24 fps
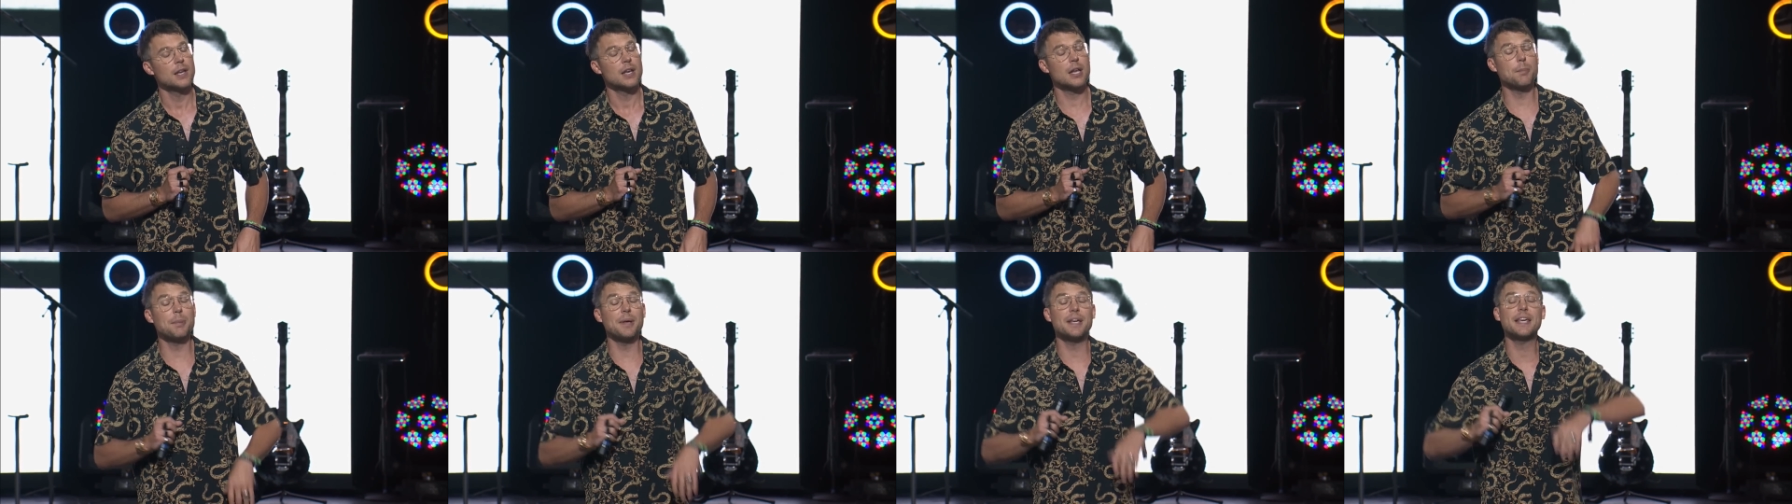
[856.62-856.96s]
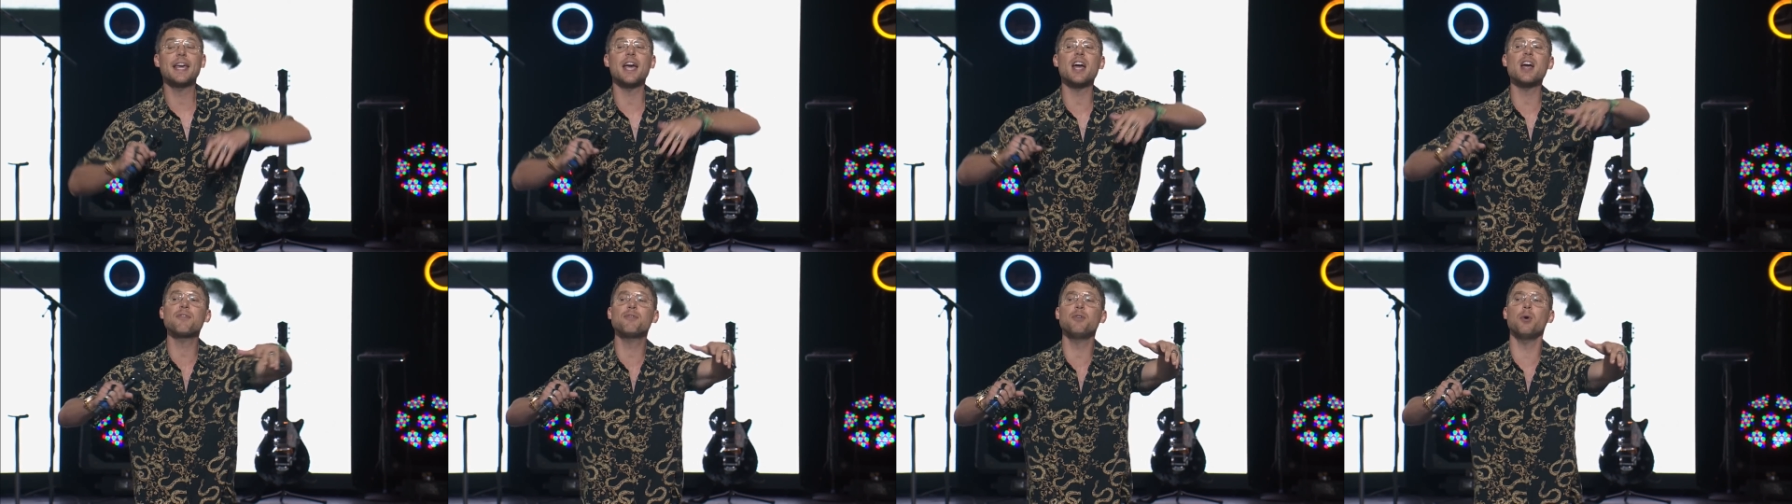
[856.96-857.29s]
Now, be
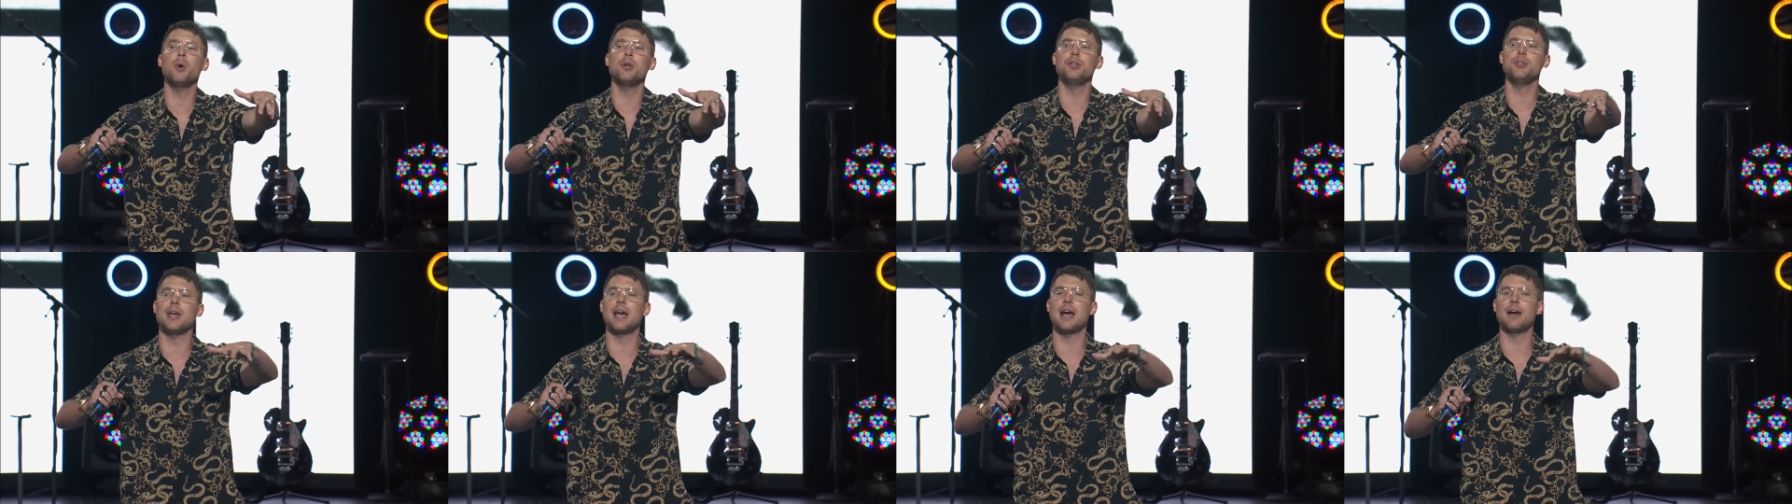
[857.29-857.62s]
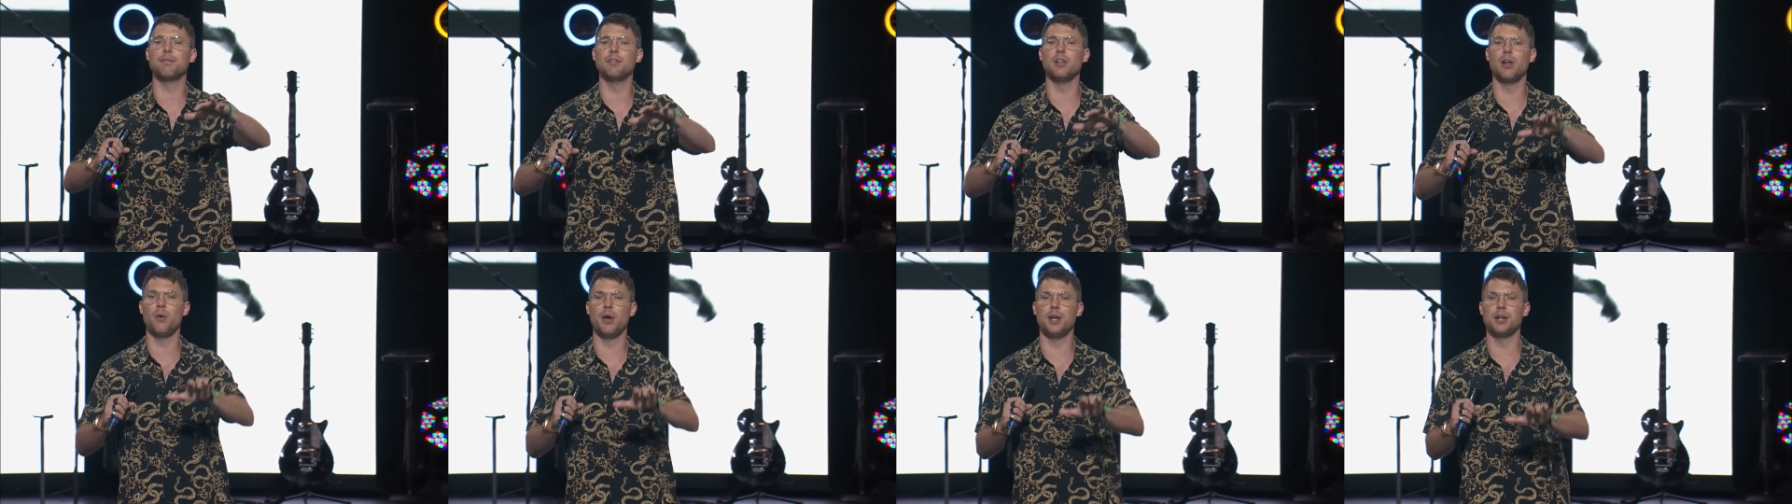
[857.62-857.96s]
careful when you
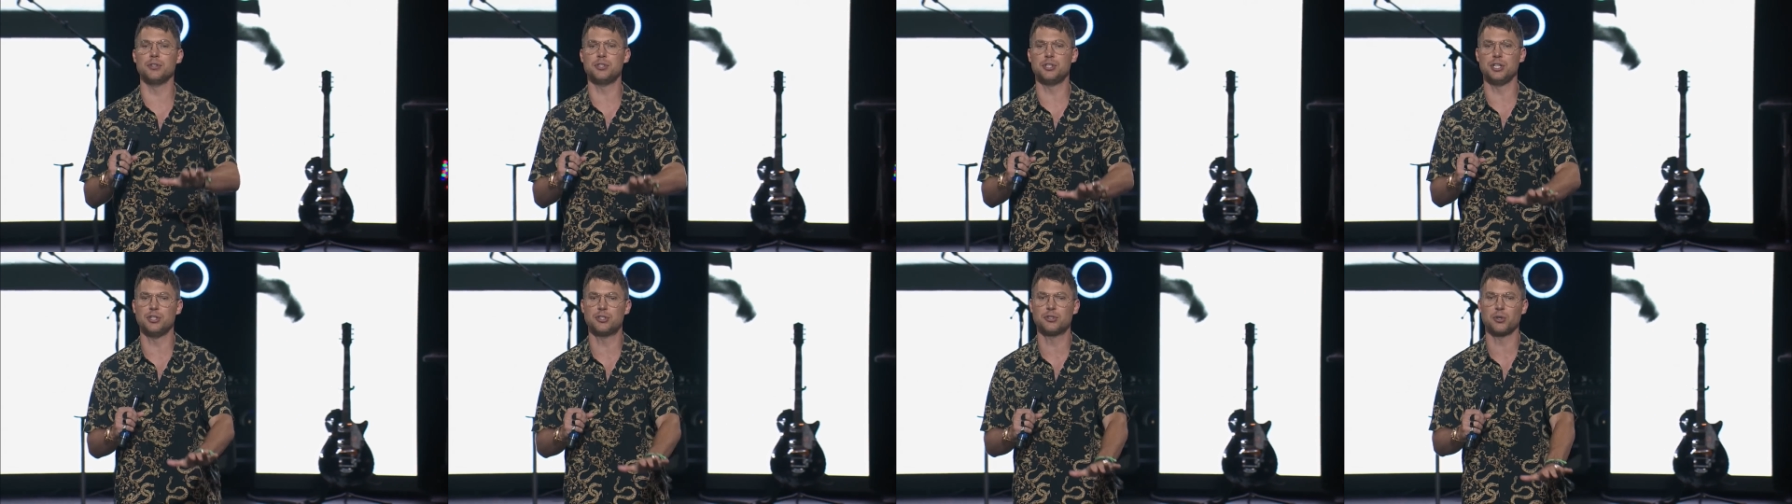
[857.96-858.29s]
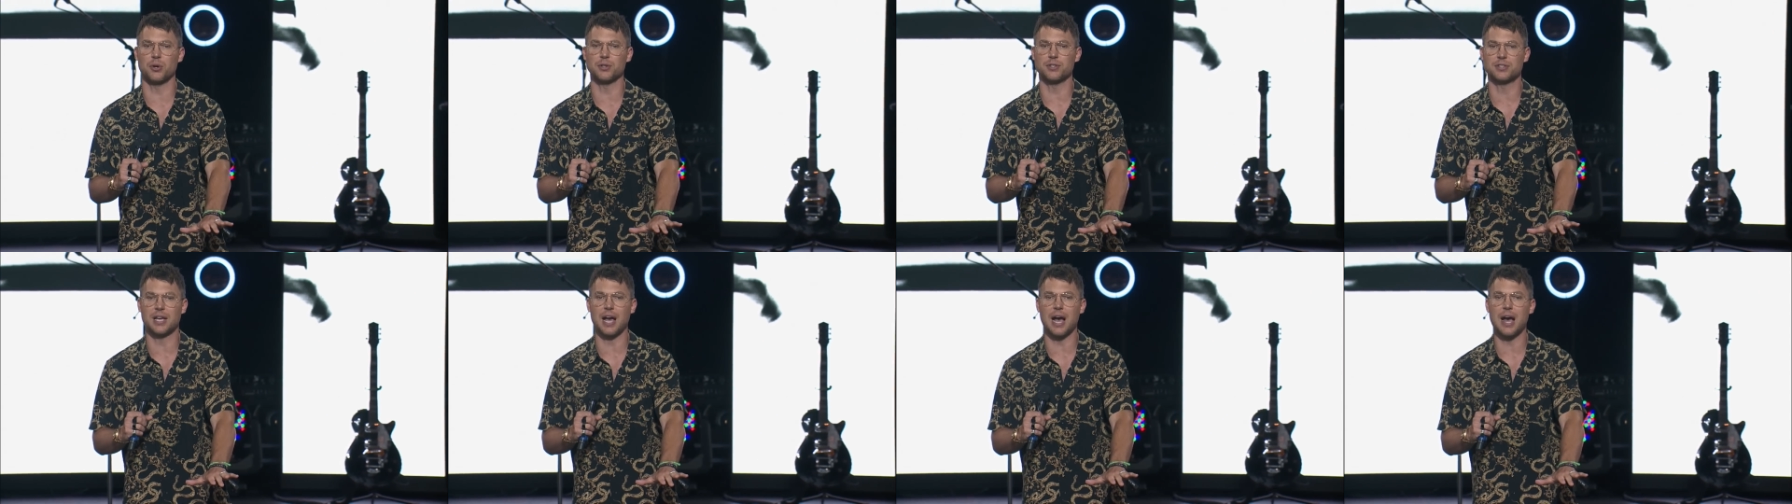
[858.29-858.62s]
have low energy
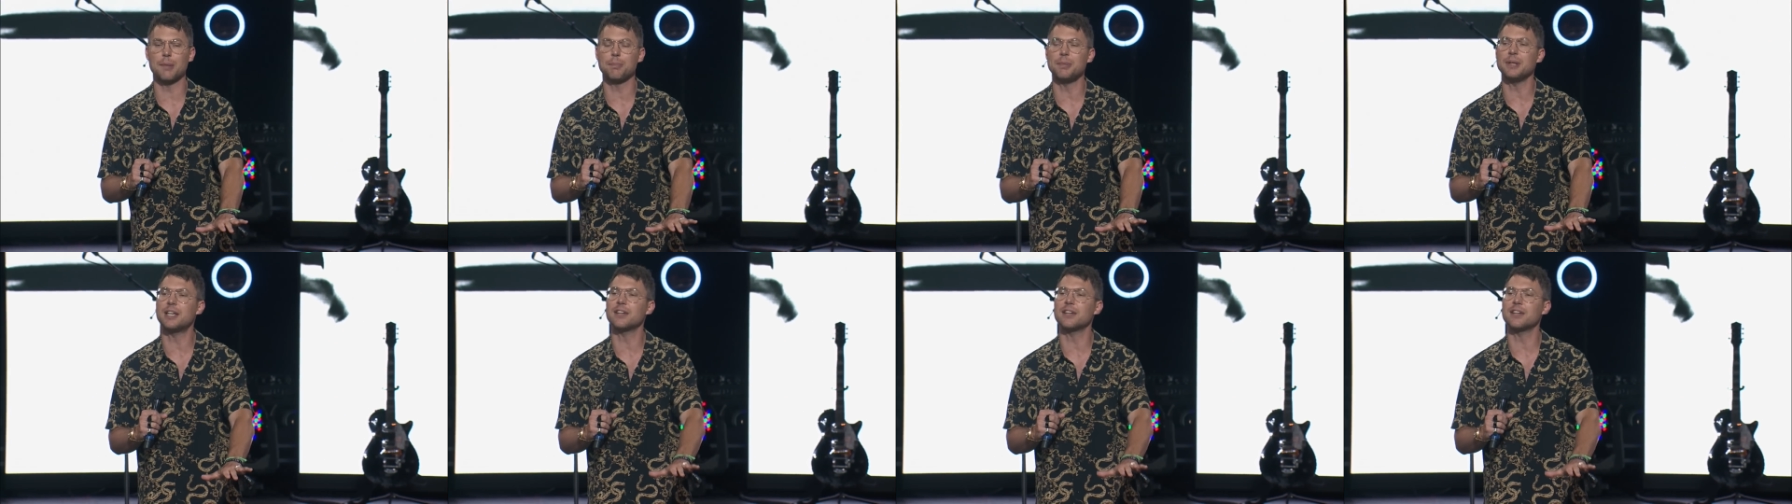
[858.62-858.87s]
towards God